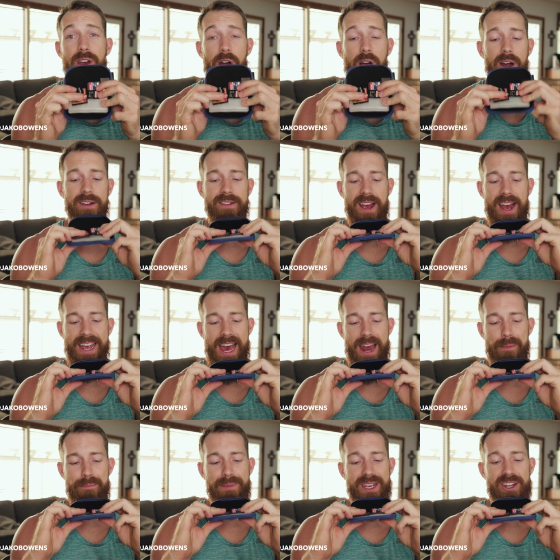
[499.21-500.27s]
cards, I
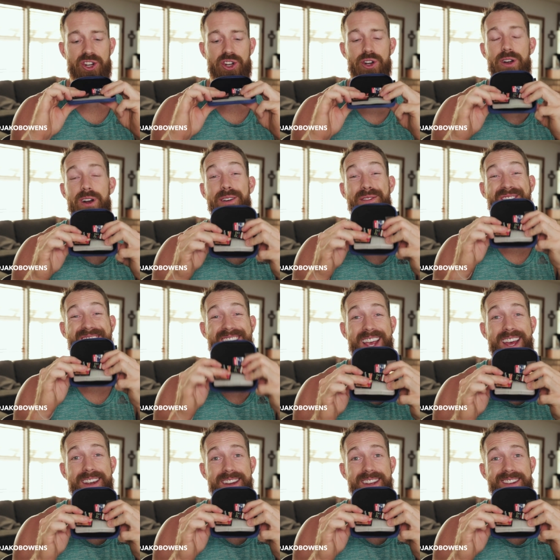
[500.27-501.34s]
got a mixture of
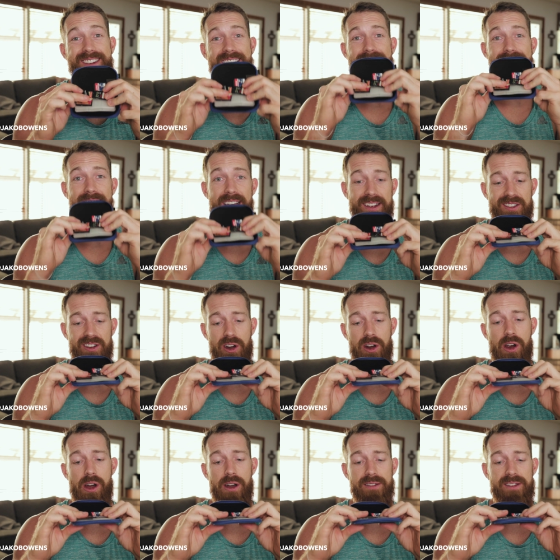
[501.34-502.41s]
SanDisk and Lexar
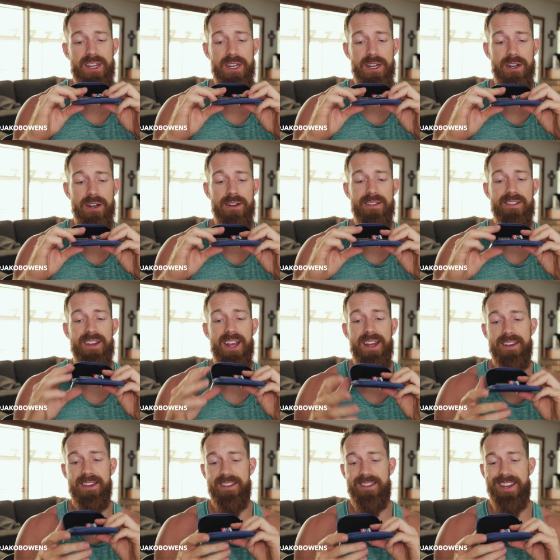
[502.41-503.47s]
cards here.
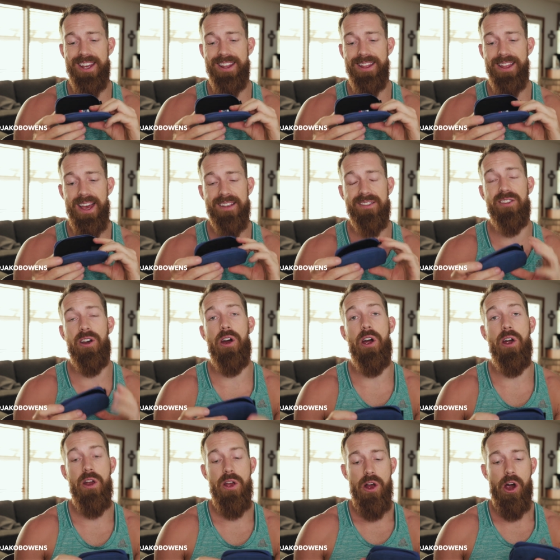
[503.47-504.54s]
SanDisk and
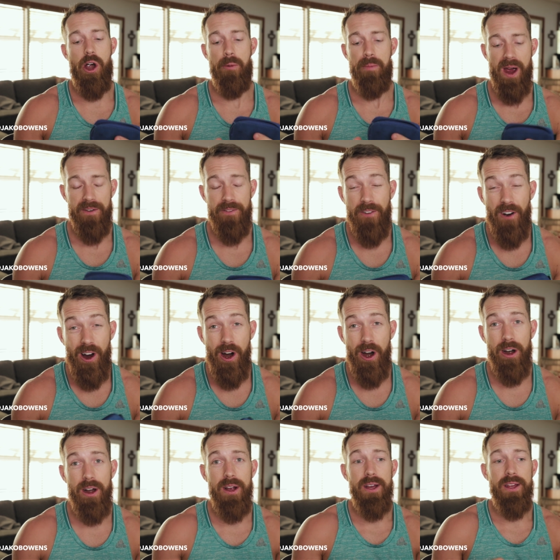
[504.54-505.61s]
Lexar are by
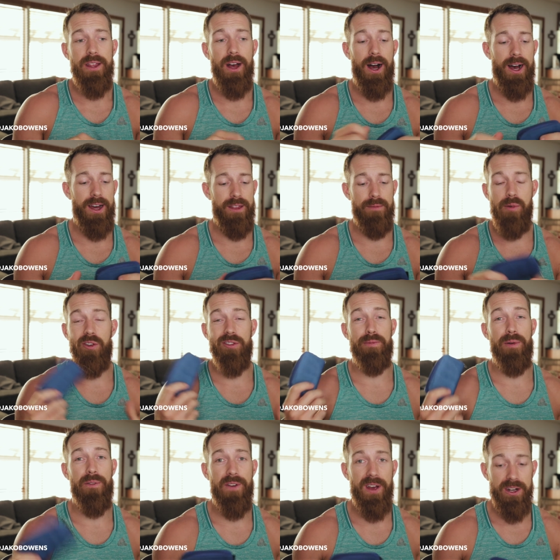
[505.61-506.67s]
far uh, the most
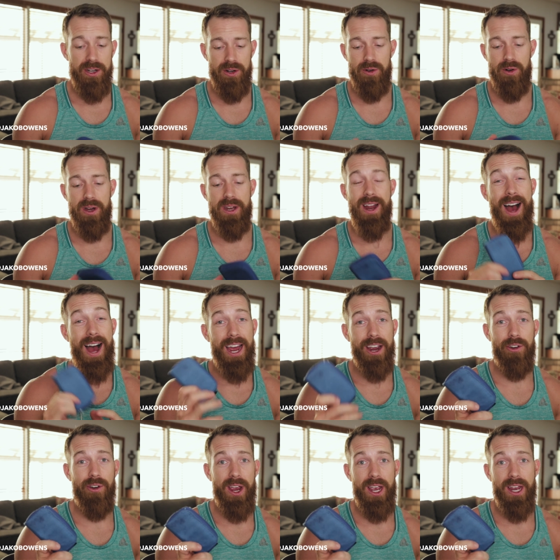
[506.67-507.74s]
professional and high
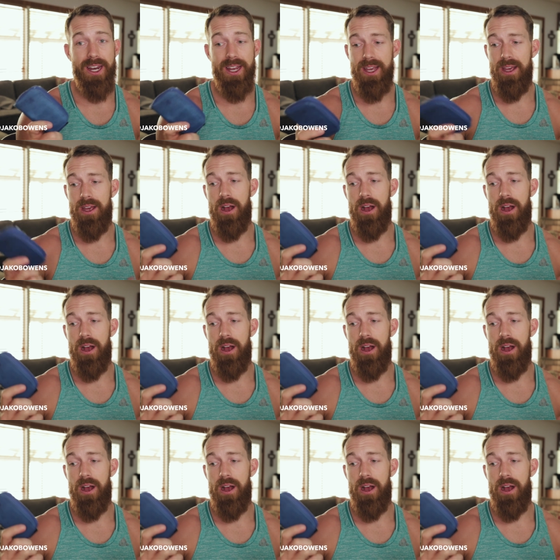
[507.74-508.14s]
grade